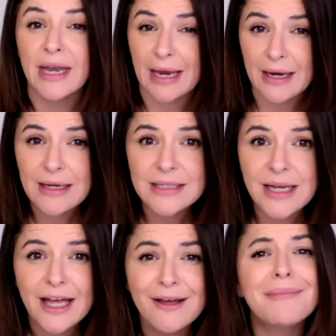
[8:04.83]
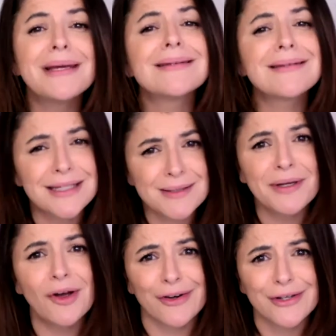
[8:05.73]
in it, because let's be
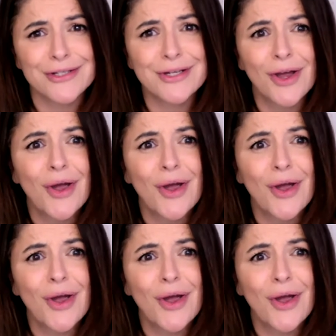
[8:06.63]
honest,